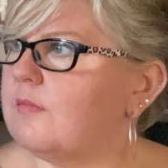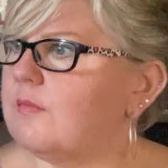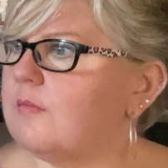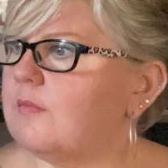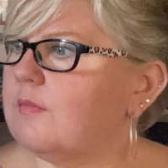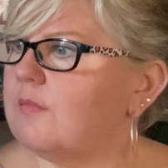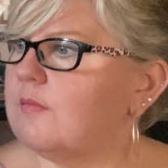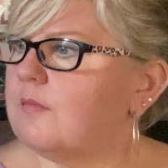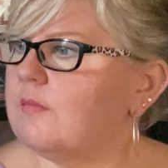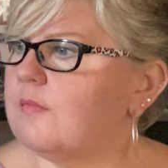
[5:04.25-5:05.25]

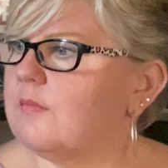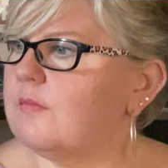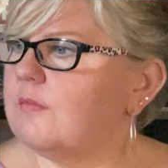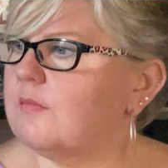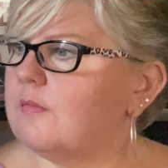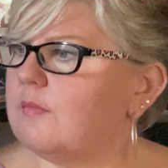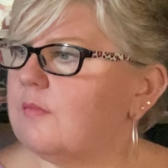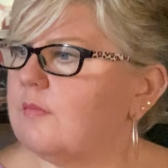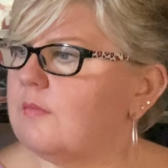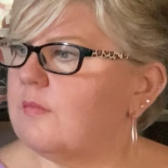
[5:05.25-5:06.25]

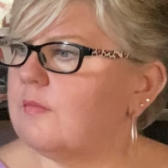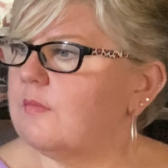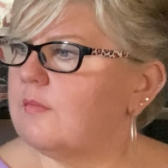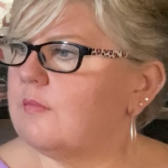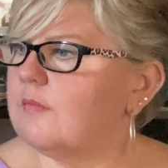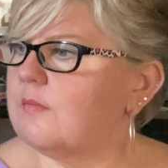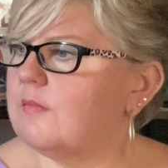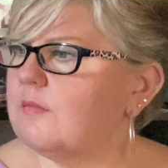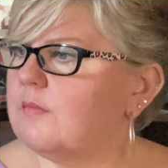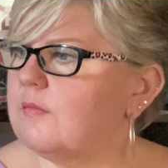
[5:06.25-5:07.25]

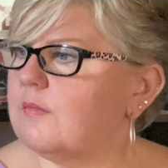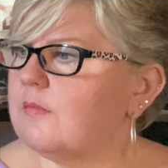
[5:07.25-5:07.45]
This person isn't speaking.